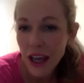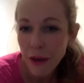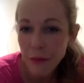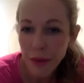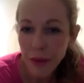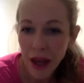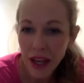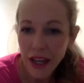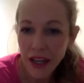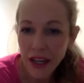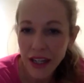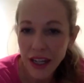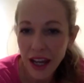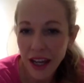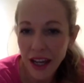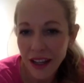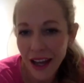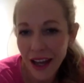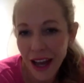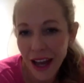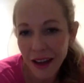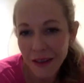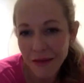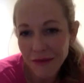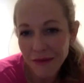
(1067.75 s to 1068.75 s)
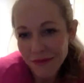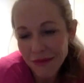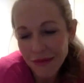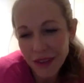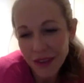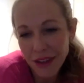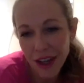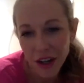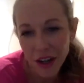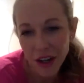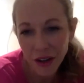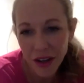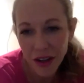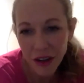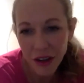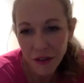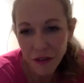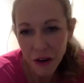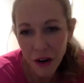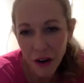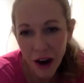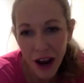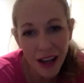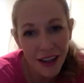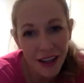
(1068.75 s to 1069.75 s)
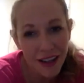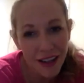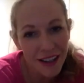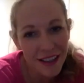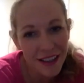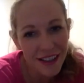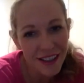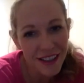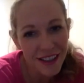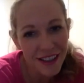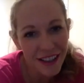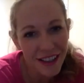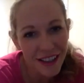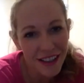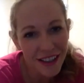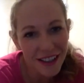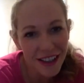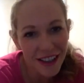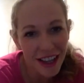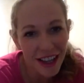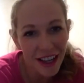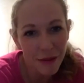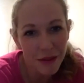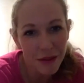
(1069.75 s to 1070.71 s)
But yeah, you know, if you're out listening to this,